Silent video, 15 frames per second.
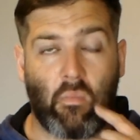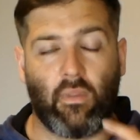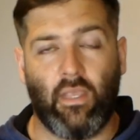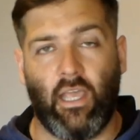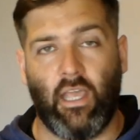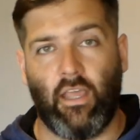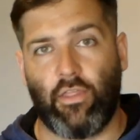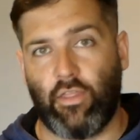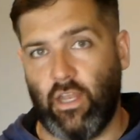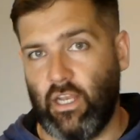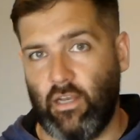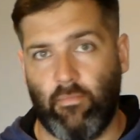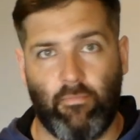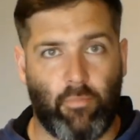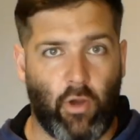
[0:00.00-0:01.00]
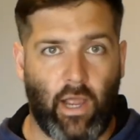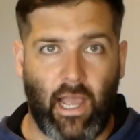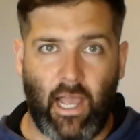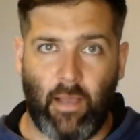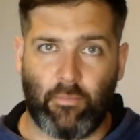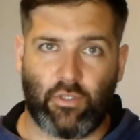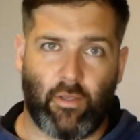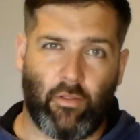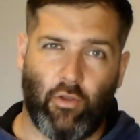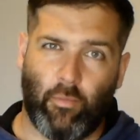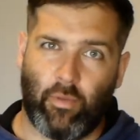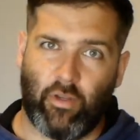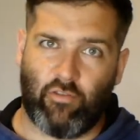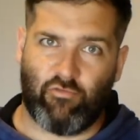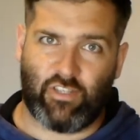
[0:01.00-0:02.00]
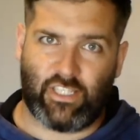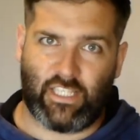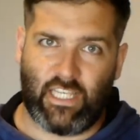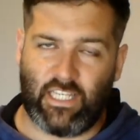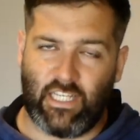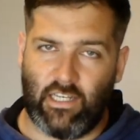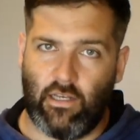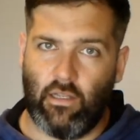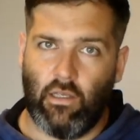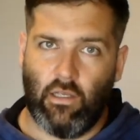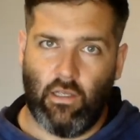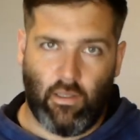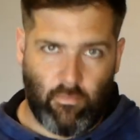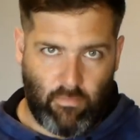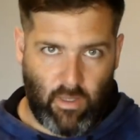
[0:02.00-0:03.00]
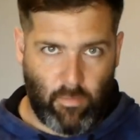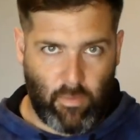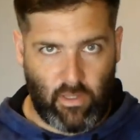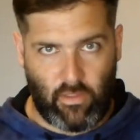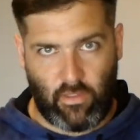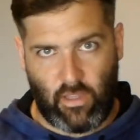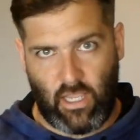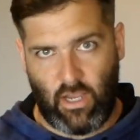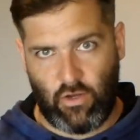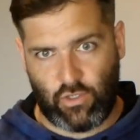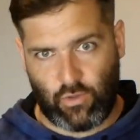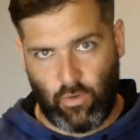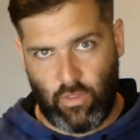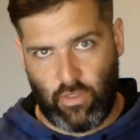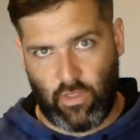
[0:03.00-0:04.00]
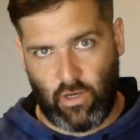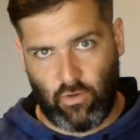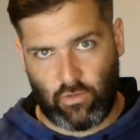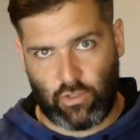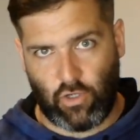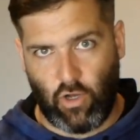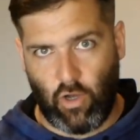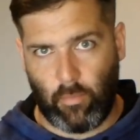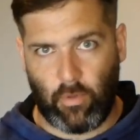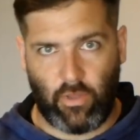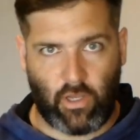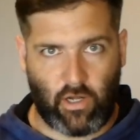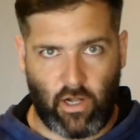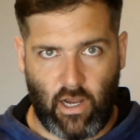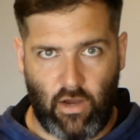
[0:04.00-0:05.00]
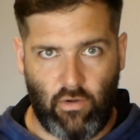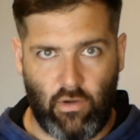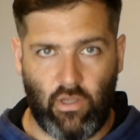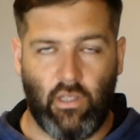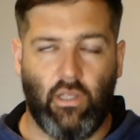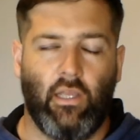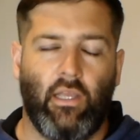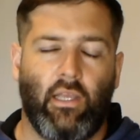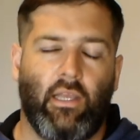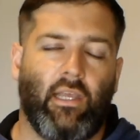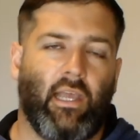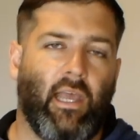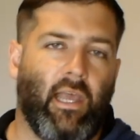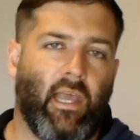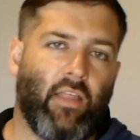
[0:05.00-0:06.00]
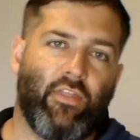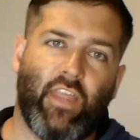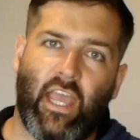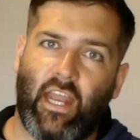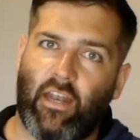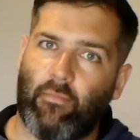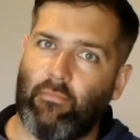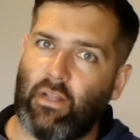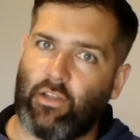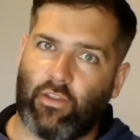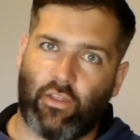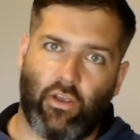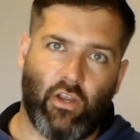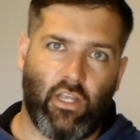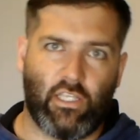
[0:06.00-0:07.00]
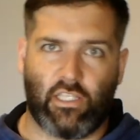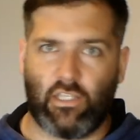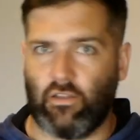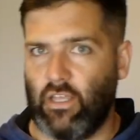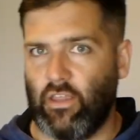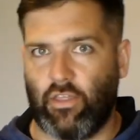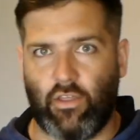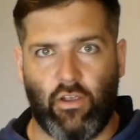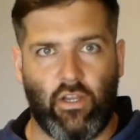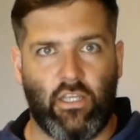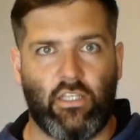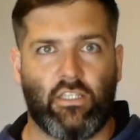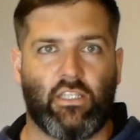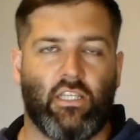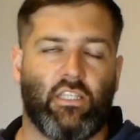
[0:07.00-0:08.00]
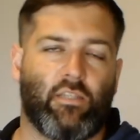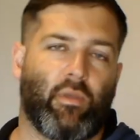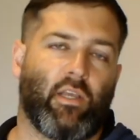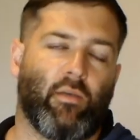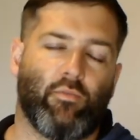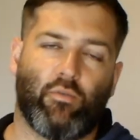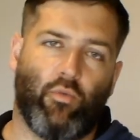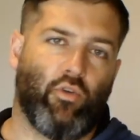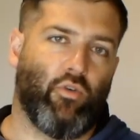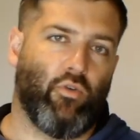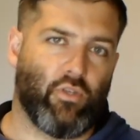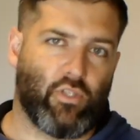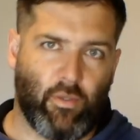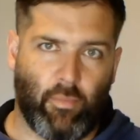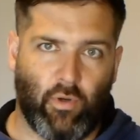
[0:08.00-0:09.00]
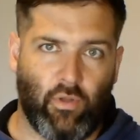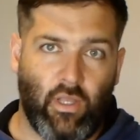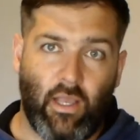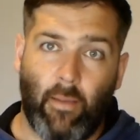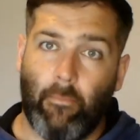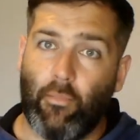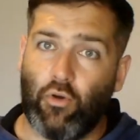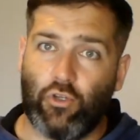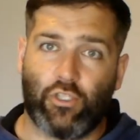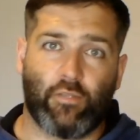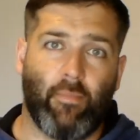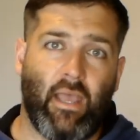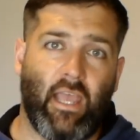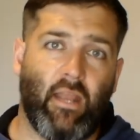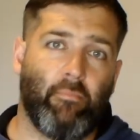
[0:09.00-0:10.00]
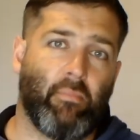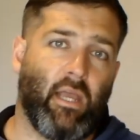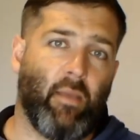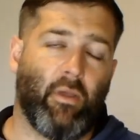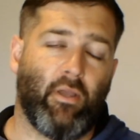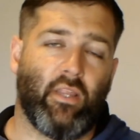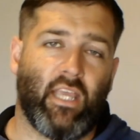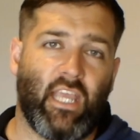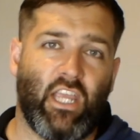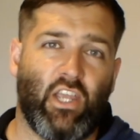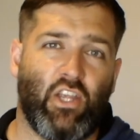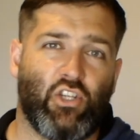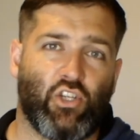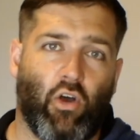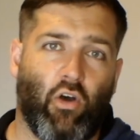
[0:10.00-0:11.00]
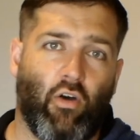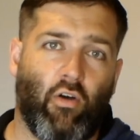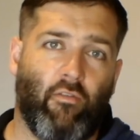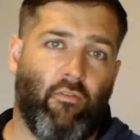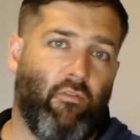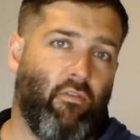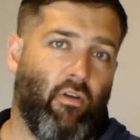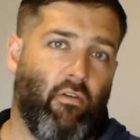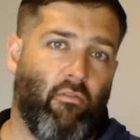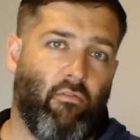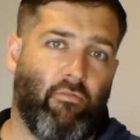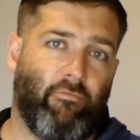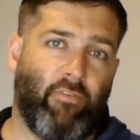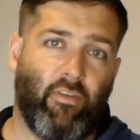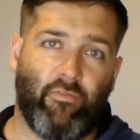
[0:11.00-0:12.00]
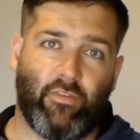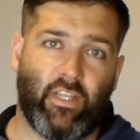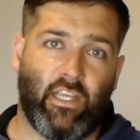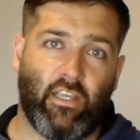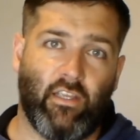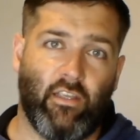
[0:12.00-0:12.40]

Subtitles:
thinning, perhaps a little bit of receding, maybe the hair is going thin on top, on the crown, and then mid-30s, late 30s, it becomes more noticeable. Most men by about the age of 50